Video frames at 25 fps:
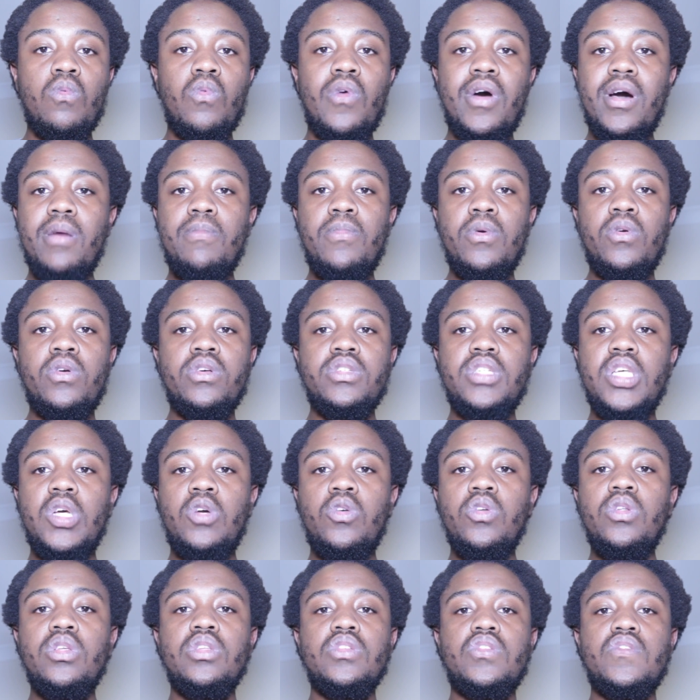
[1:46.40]
Why? Because they
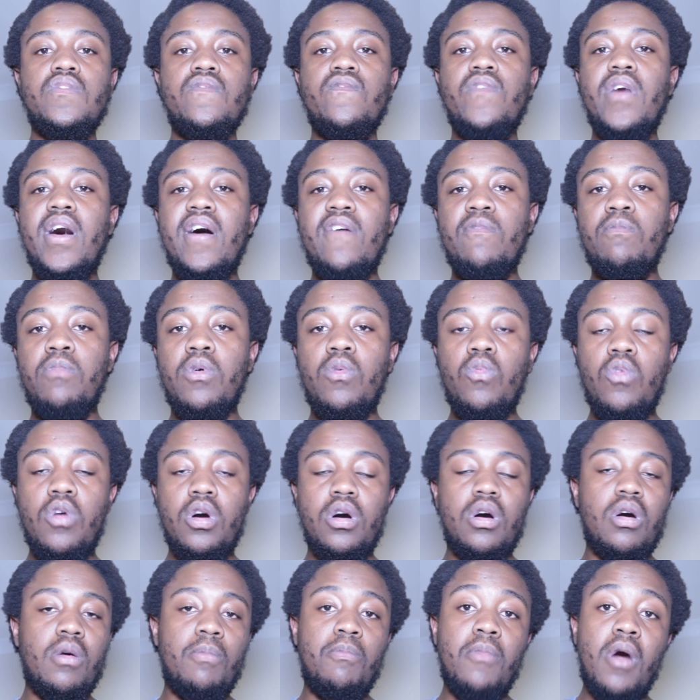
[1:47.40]
couldn't survive. But
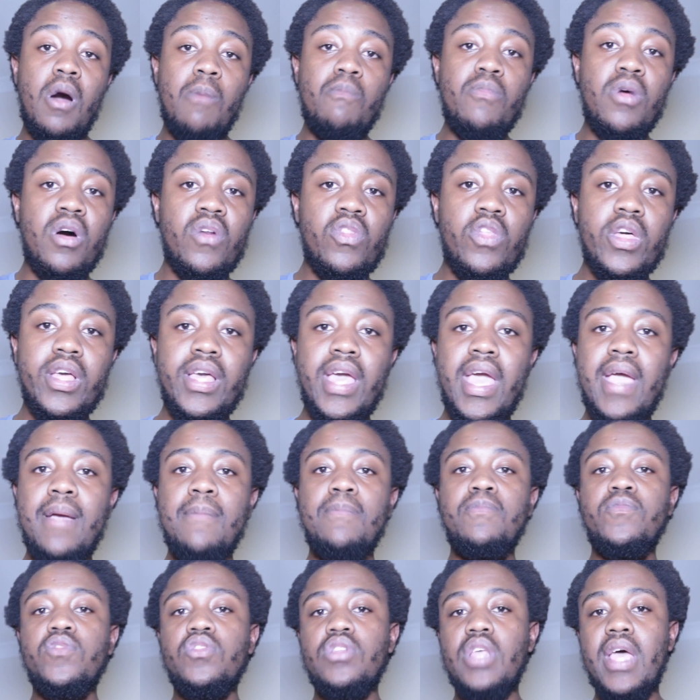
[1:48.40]
what our brother
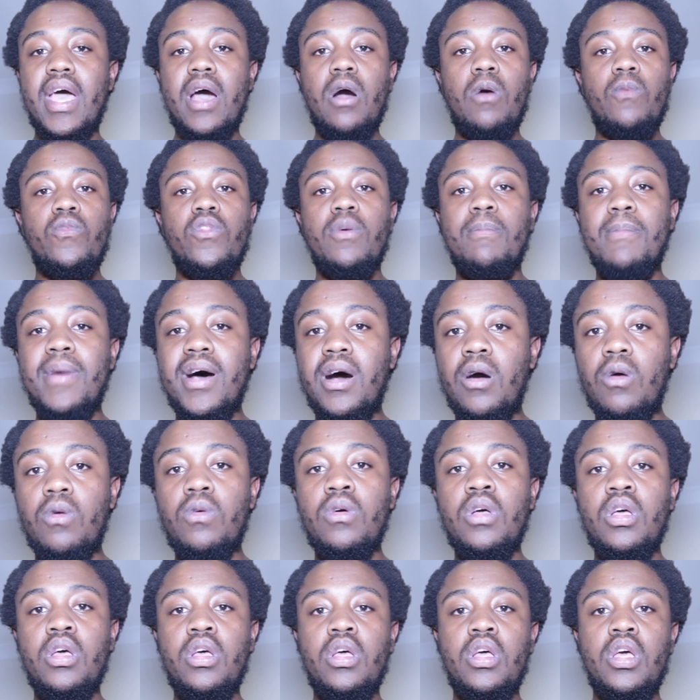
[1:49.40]
came, helped them
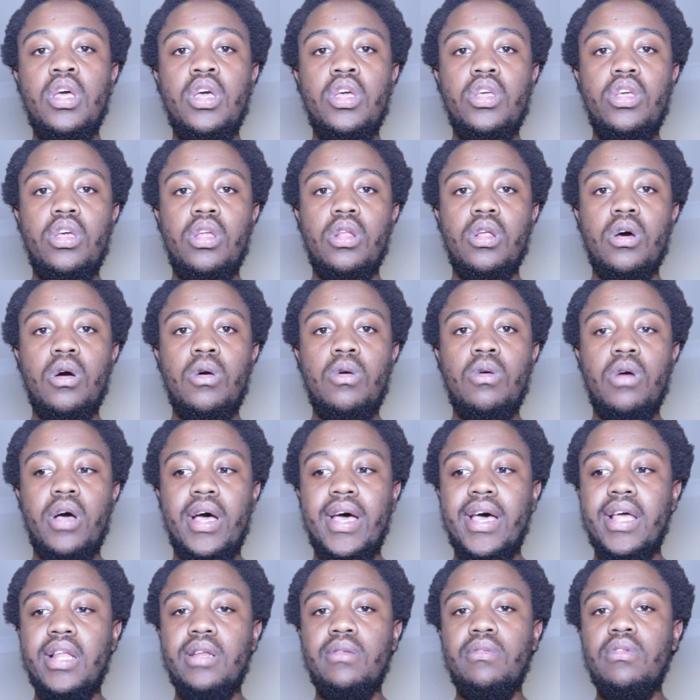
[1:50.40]
out,
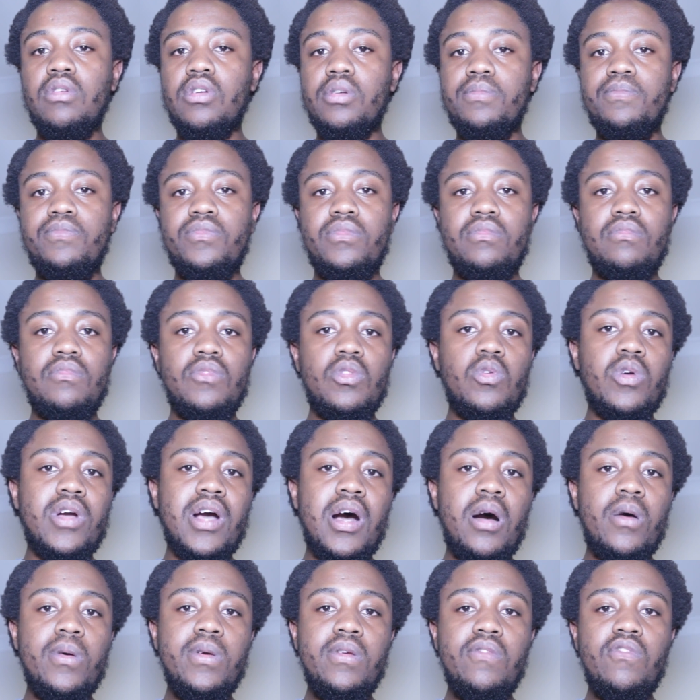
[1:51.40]
and
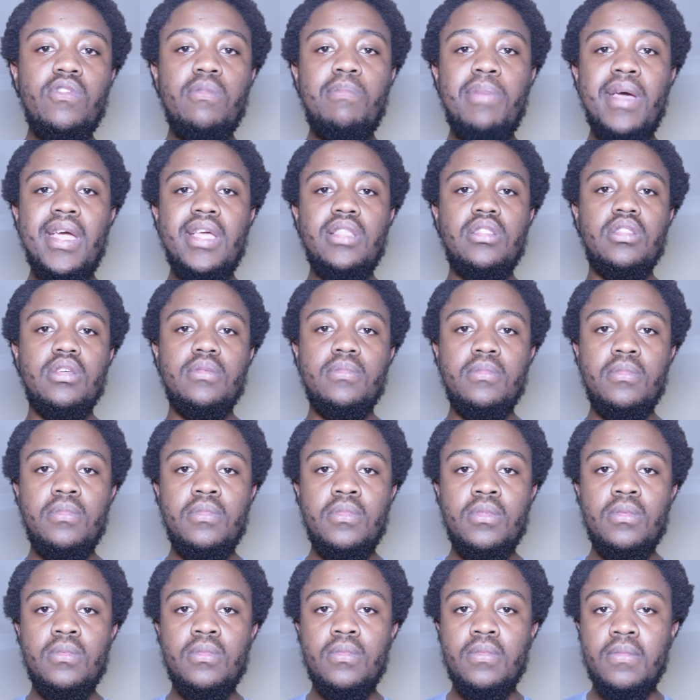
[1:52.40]
look how he repaid them.
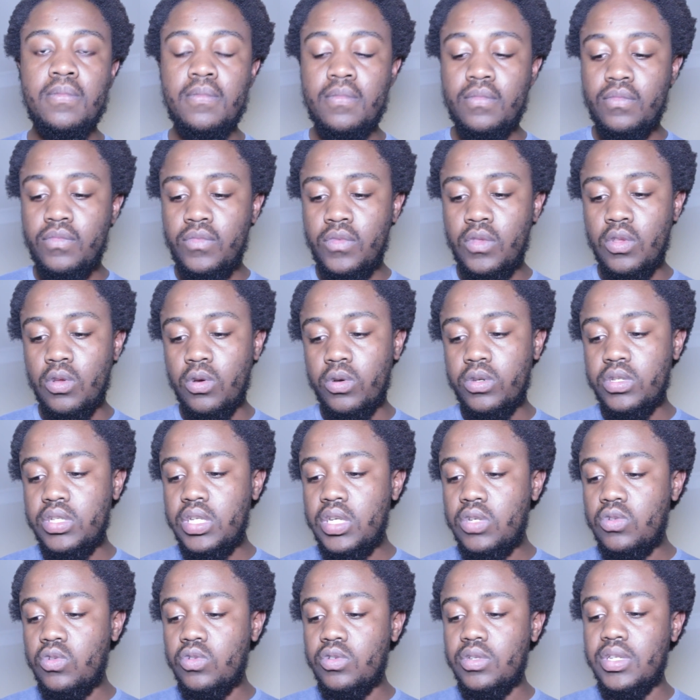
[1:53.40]

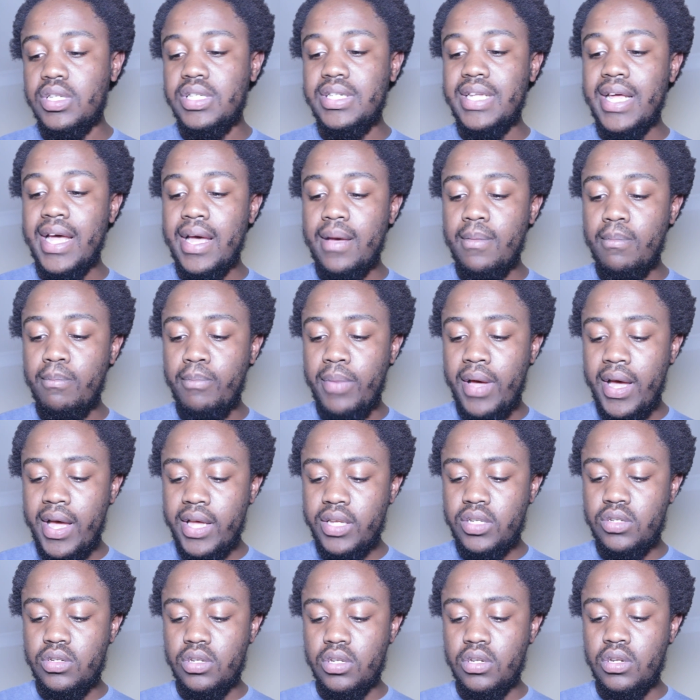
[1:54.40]
Because Esau's a damn
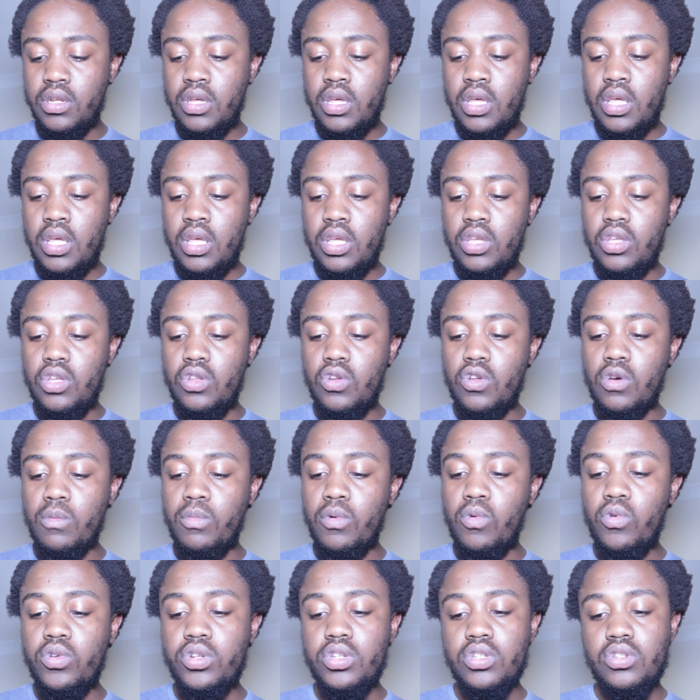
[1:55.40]
bastard.
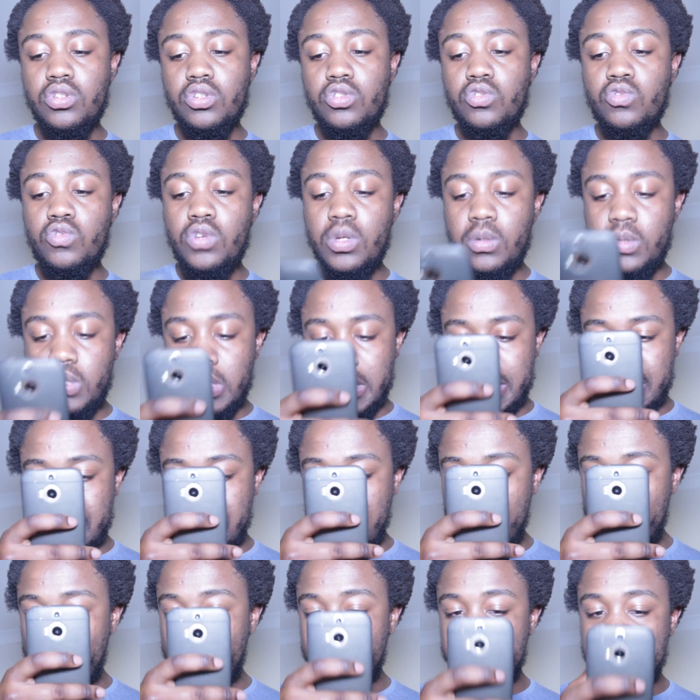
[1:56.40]
But what does the scripture
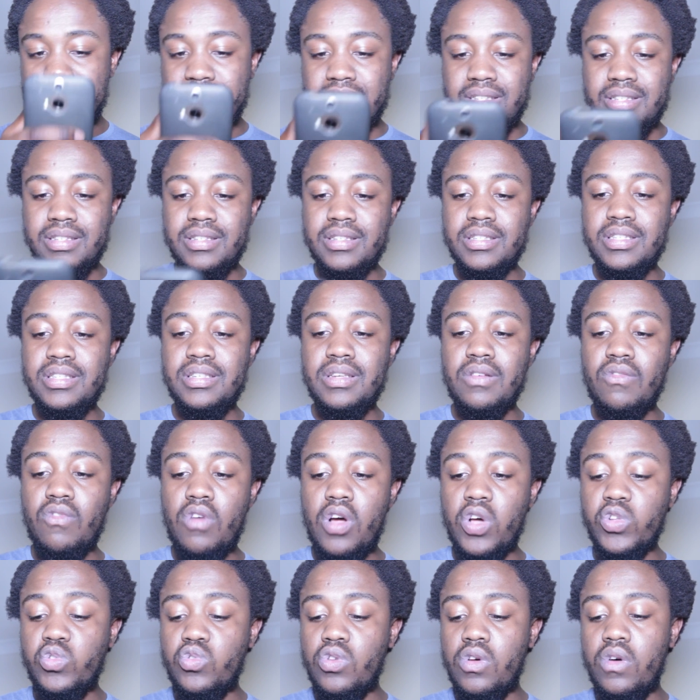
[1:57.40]
say, man? It says,
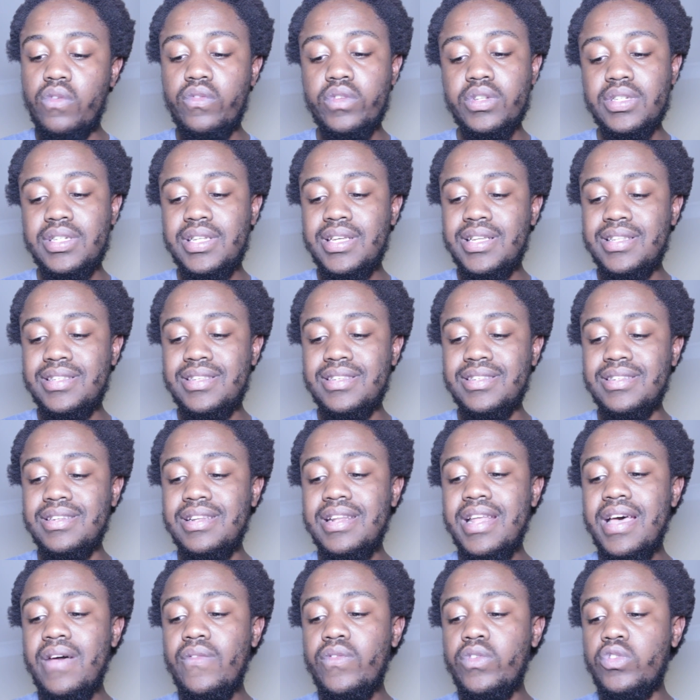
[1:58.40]
Sirach 12:10 says,
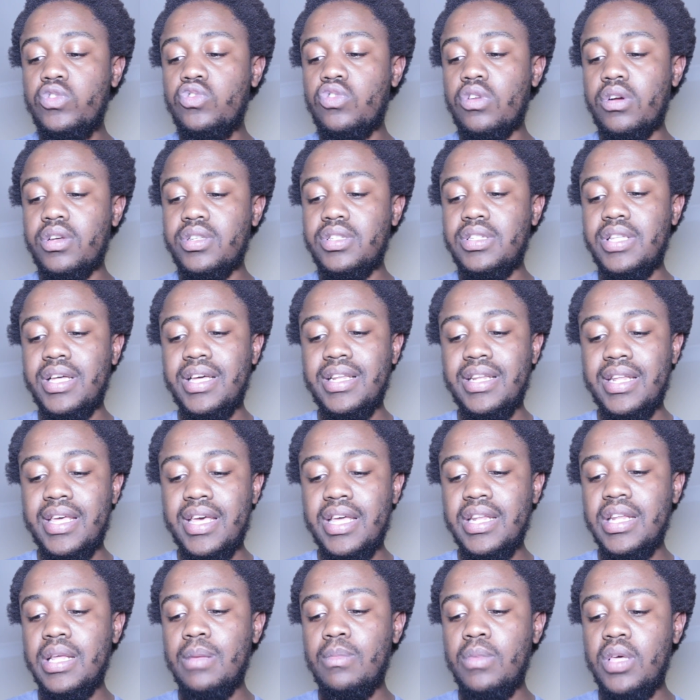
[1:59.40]
never trust thine
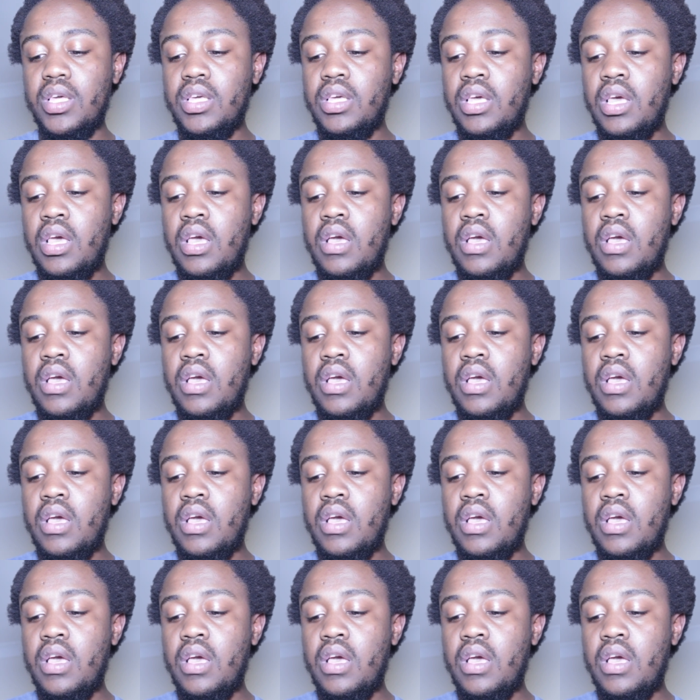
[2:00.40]
enemy,